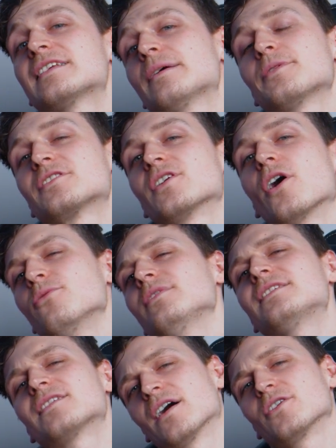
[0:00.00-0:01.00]
tip is to
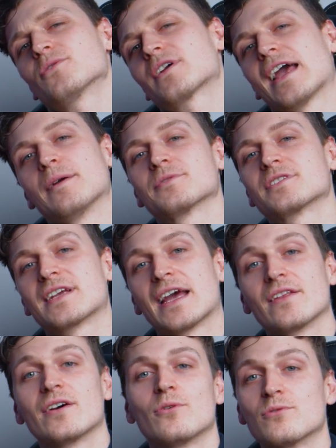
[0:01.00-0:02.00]
only tie your cables
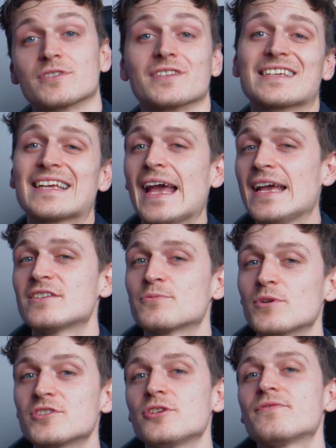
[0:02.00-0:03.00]
together or to the case
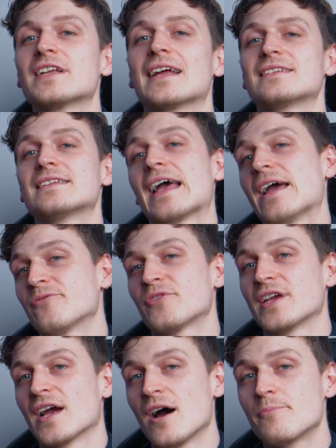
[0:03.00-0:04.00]
once you've connected
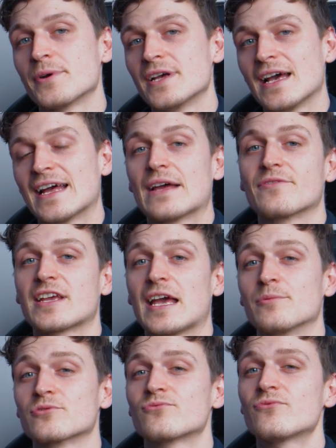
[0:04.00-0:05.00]
everything up and have the cables